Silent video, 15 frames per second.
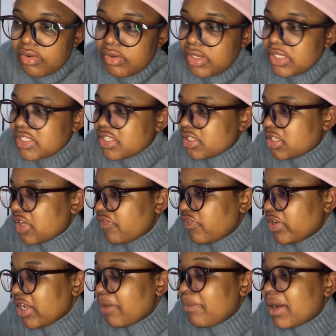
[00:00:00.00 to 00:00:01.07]
in South
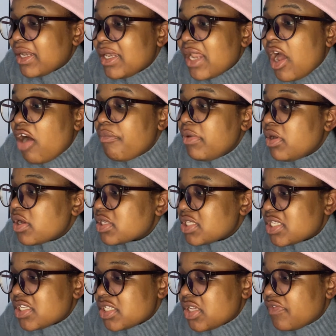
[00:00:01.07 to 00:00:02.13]
Africa, but now because the
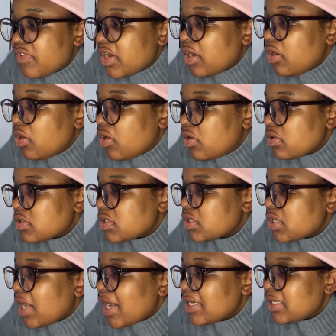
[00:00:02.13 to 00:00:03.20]
South African laws
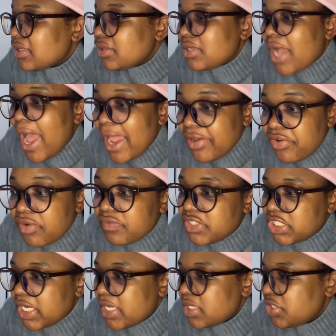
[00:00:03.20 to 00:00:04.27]
are kind of
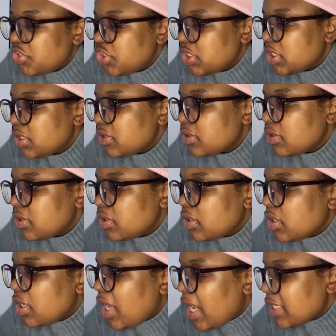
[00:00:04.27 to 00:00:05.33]
changing,
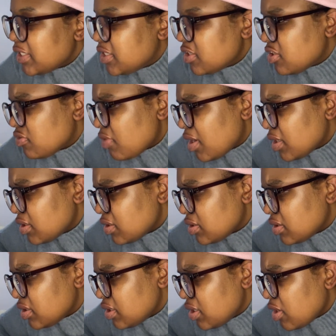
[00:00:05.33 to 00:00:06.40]
is this one
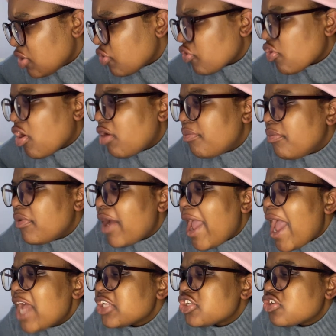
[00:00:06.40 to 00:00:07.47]
Rob
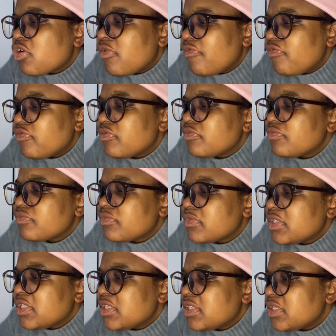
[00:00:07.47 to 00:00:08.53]
Hessov?
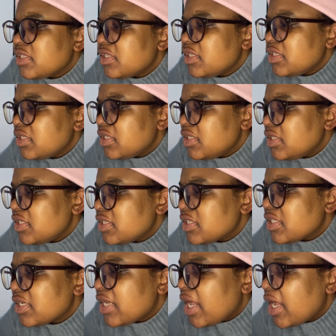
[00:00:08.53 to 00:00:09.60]
This is it. This is
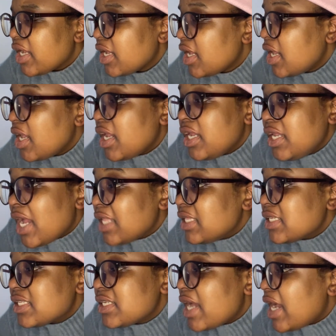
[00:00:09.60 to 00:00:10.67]
the guy. Yeah,
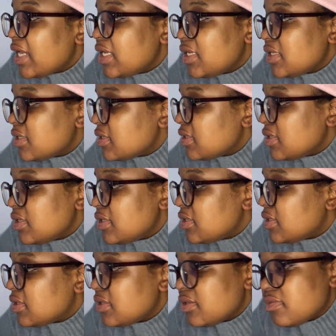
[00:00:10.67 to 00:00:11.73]
this guy is
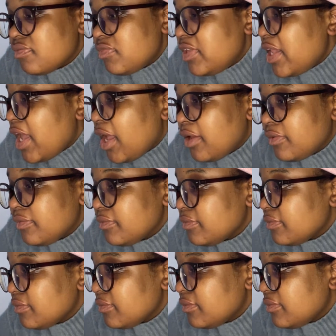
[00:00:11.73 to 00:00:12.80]
yeah,
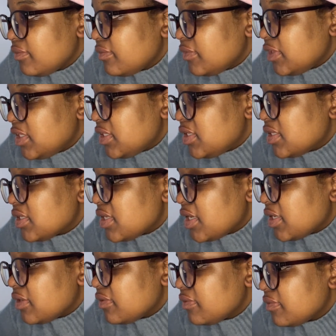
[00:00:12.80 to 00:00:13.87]
is this
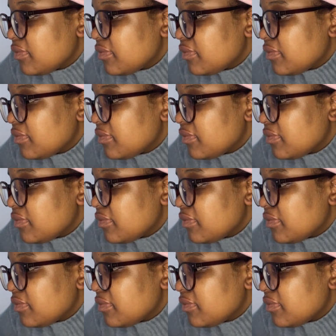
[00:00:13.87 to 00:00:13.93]
guy.